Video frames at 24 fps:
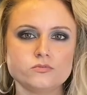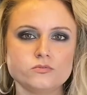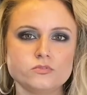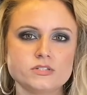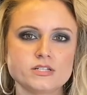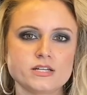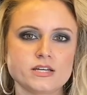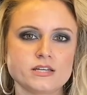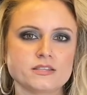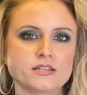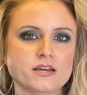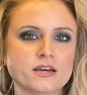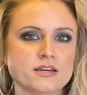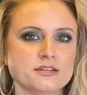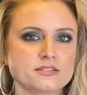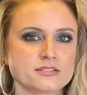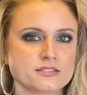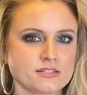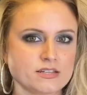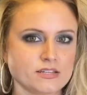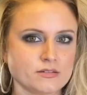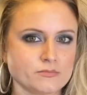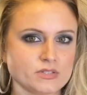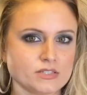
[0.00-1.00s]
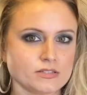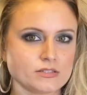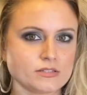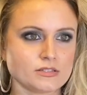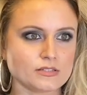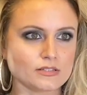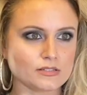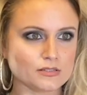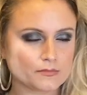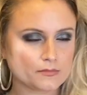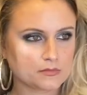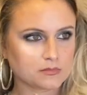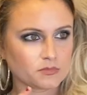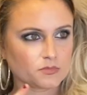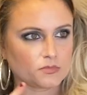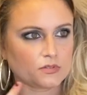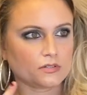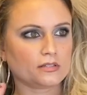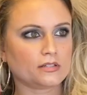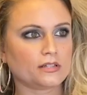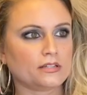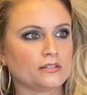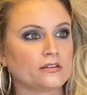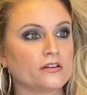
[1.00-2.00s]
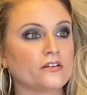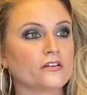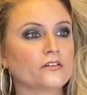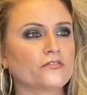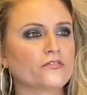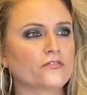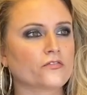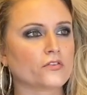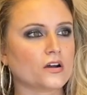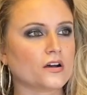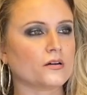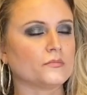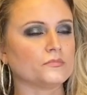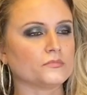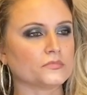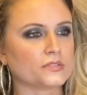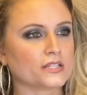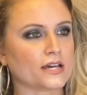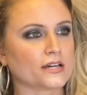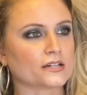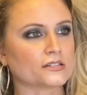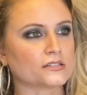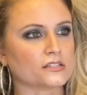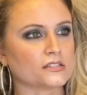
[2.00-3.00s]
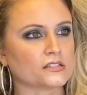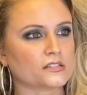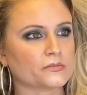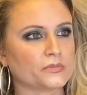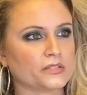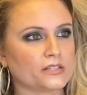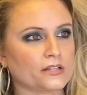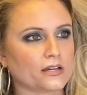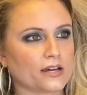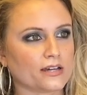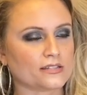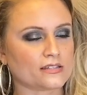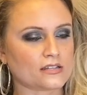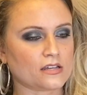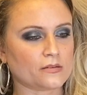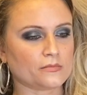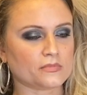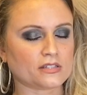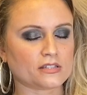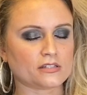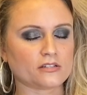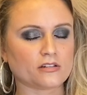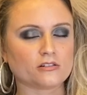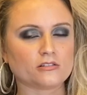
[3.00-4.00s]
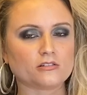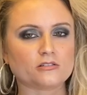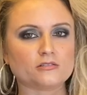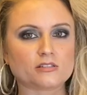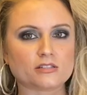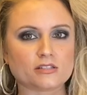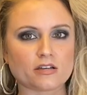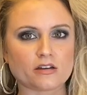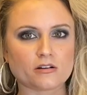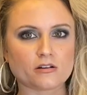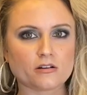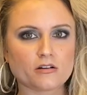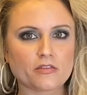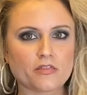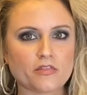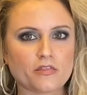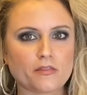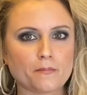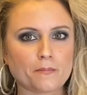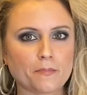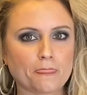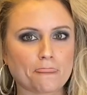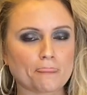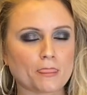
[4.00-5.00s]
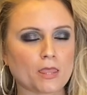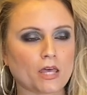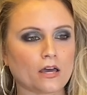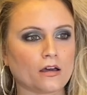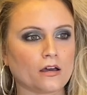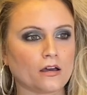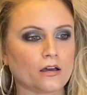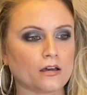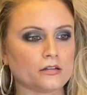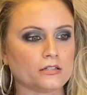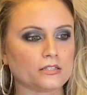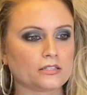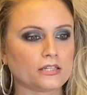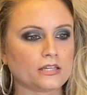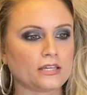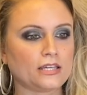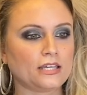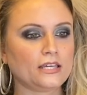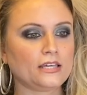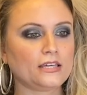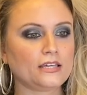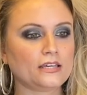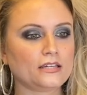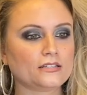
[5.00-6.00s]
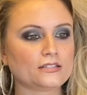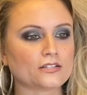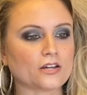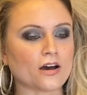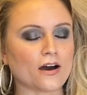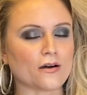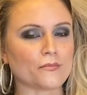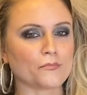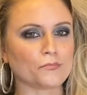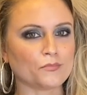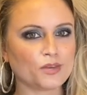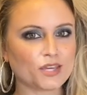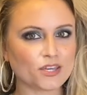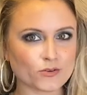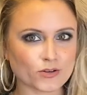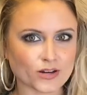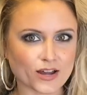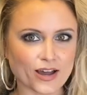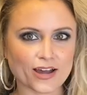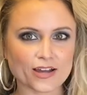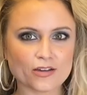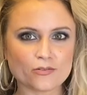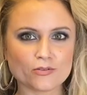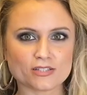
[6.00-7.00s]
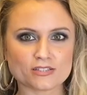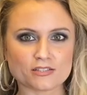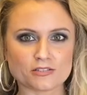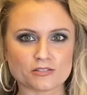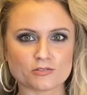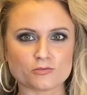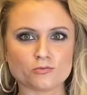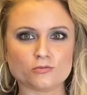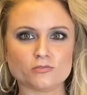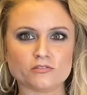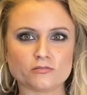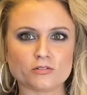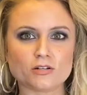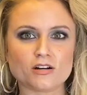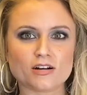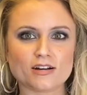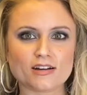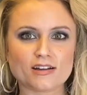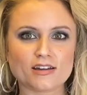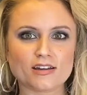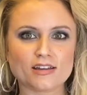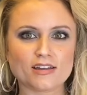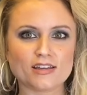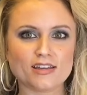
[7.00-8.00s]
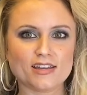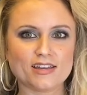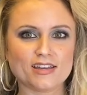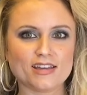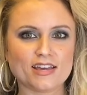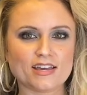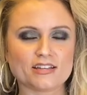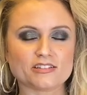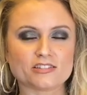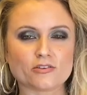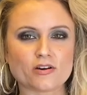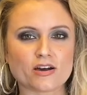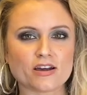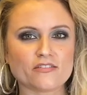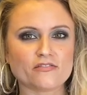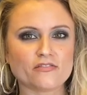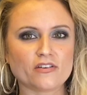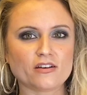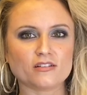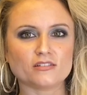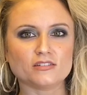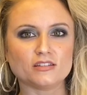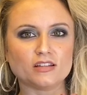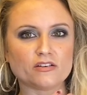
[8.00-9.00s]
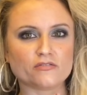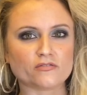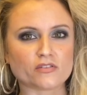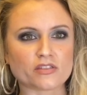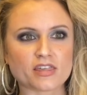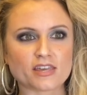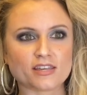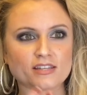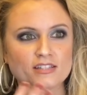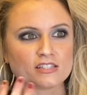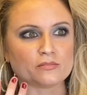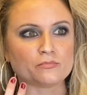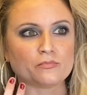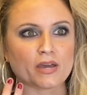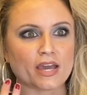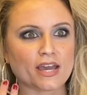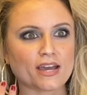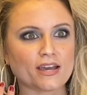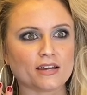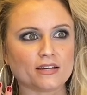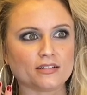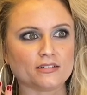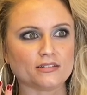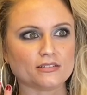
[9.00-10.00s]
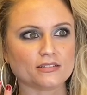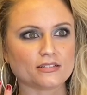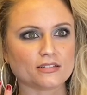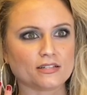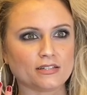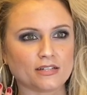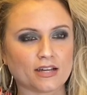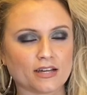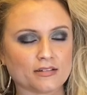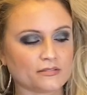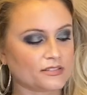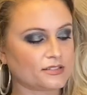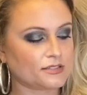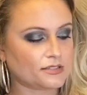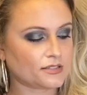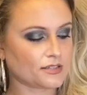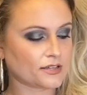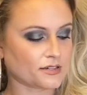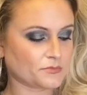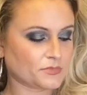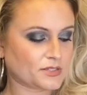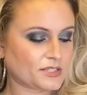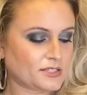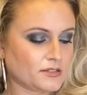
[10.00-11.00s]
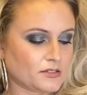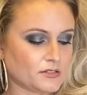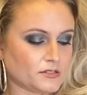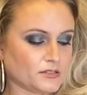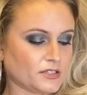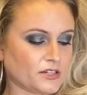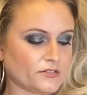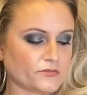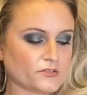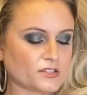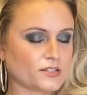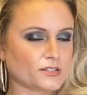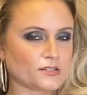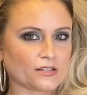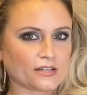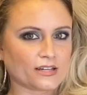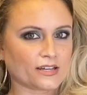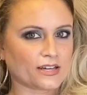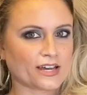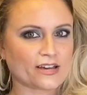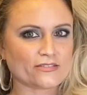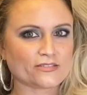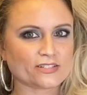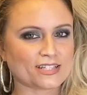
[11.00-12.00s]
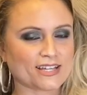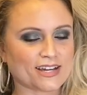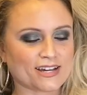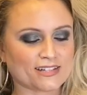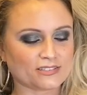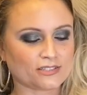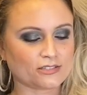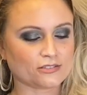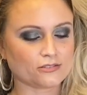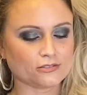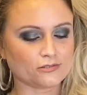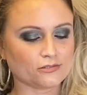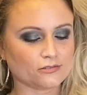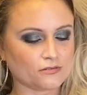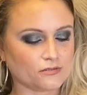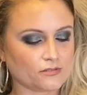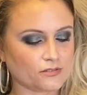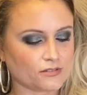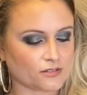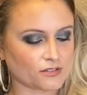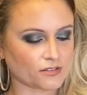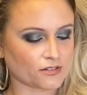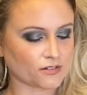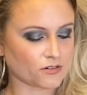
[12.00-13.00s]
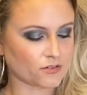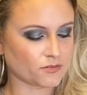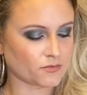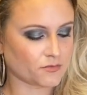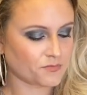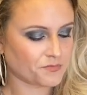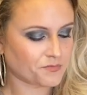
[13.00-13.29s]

and the guy's name is, they're from Texas, but the guy's name is Darrow Sutter, and he taught me when I went to School of Rock. Oh. So I fell in love with his band, and I'm still in love with it. Like, I have it tattooed, so.